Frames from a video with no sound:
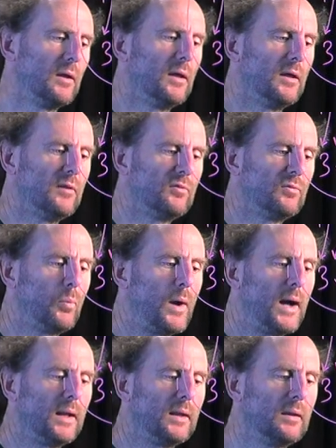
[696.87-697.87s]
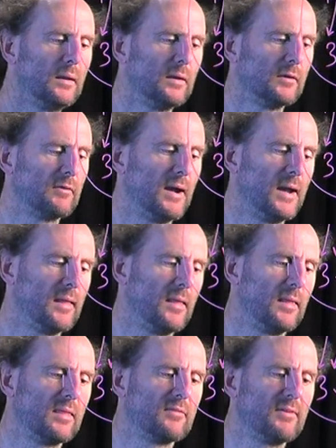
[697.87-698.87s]
Is 1 greater than
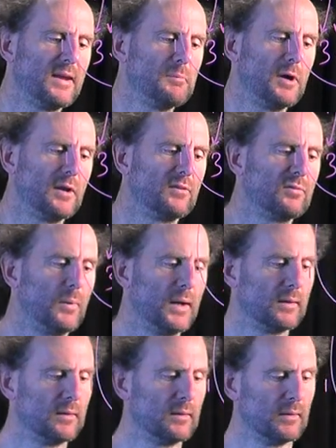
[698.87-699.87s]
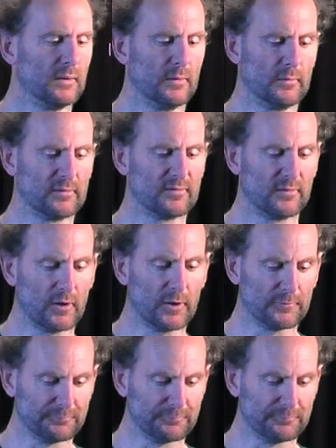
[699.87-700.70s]
3 minus 1? No, it's not.